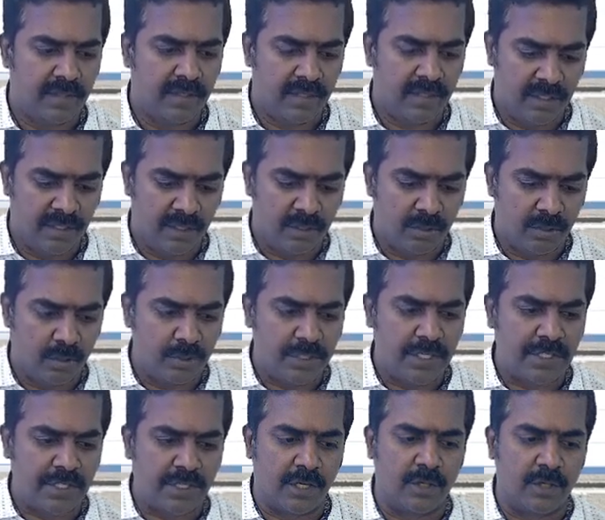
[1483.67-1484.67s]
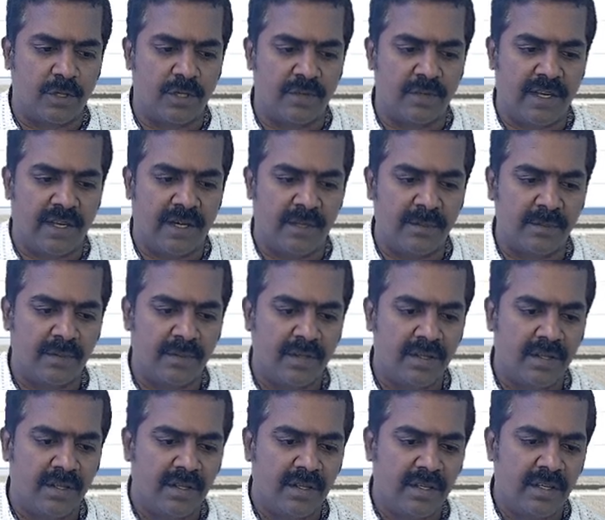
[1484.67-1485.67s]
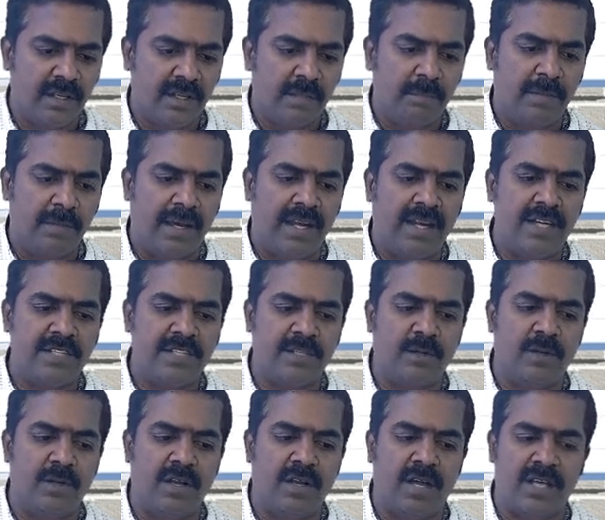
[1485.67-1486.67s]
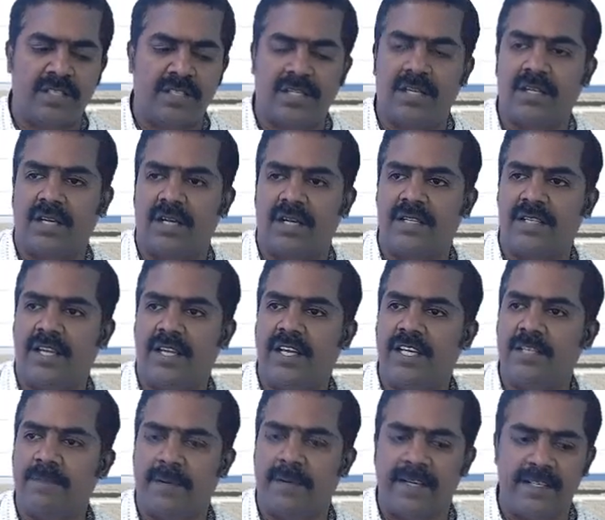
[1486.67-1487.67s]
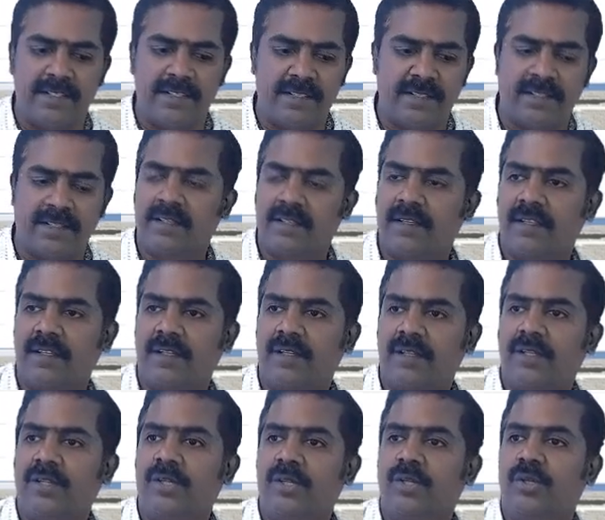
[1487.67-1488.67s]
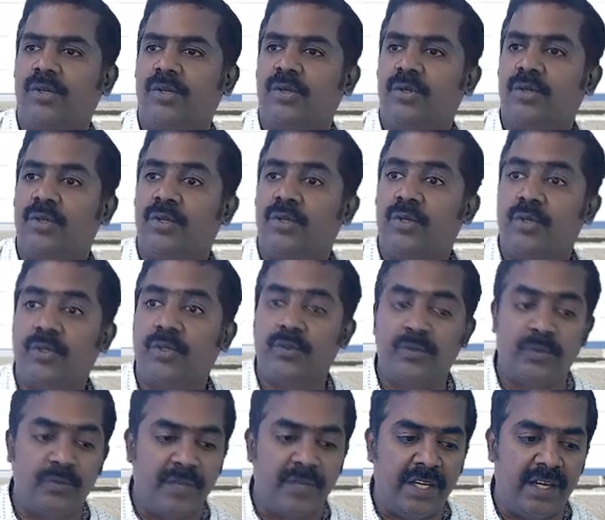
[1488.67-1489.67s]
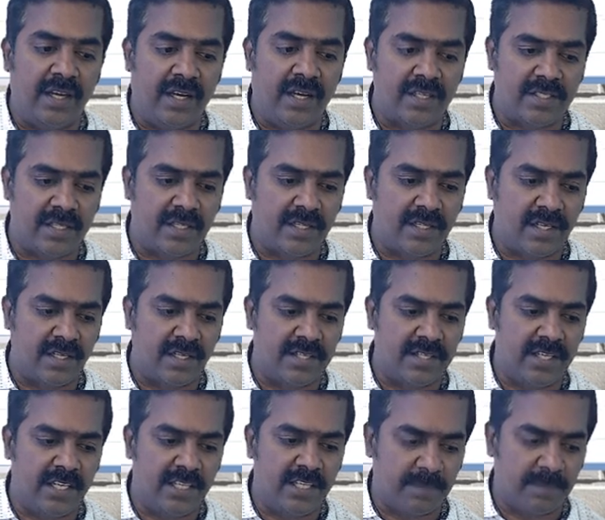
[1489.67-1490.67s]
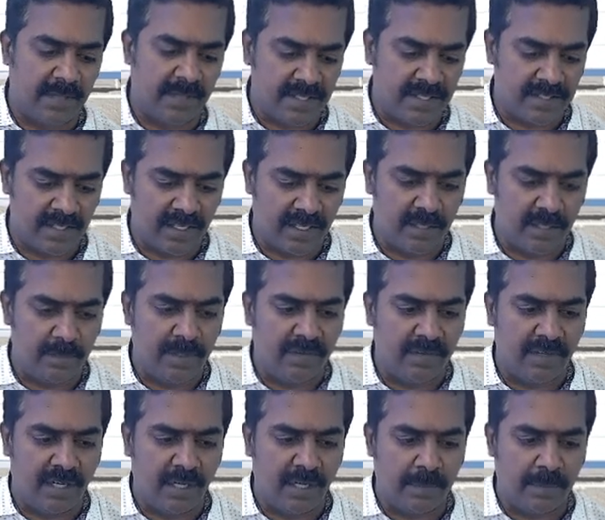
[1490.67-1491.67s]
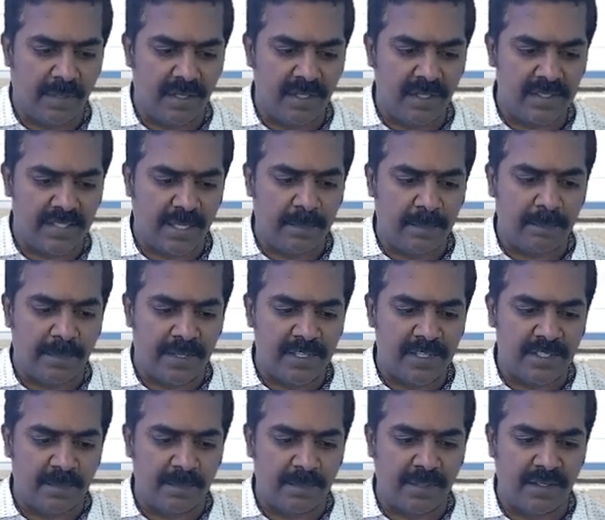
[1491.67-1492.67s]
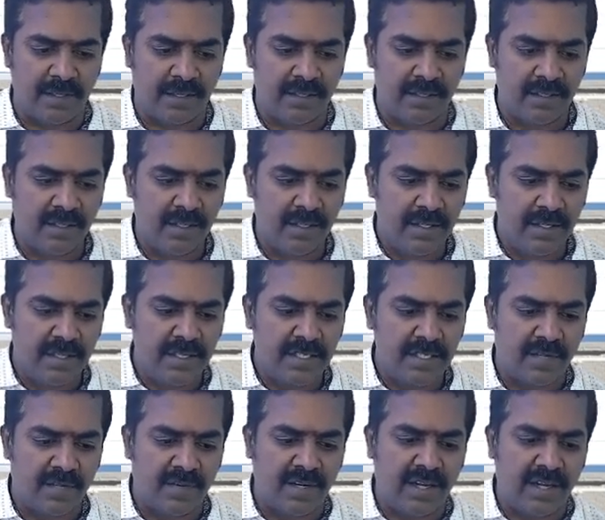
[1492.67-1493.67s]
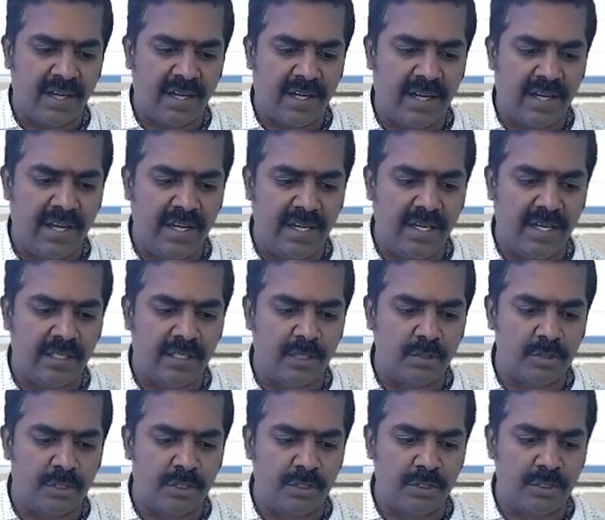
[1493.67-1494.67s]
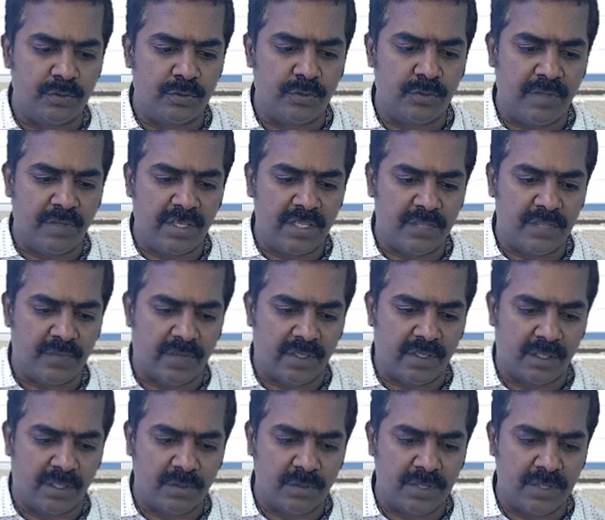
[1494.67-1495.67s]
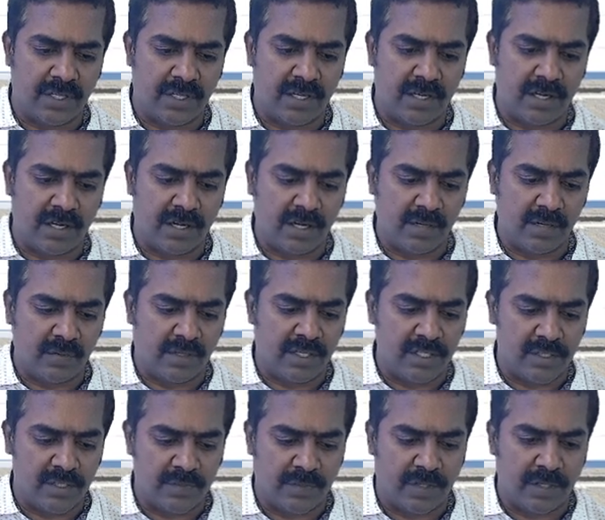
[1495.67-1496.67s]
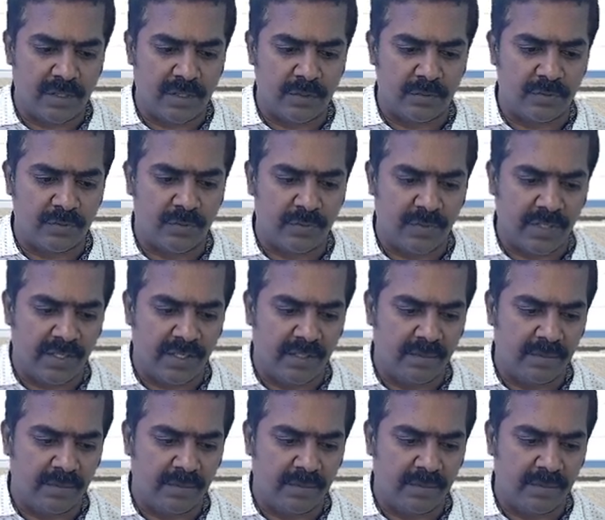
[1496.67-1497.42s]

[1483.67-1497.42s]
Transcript: Now closing stock order value. Balance evlo last at consignee's place? 250 last at consignee's place. Adu eppadi value panadha? Same principle da. 7,19,250 is for 1,900. Now what is for 250?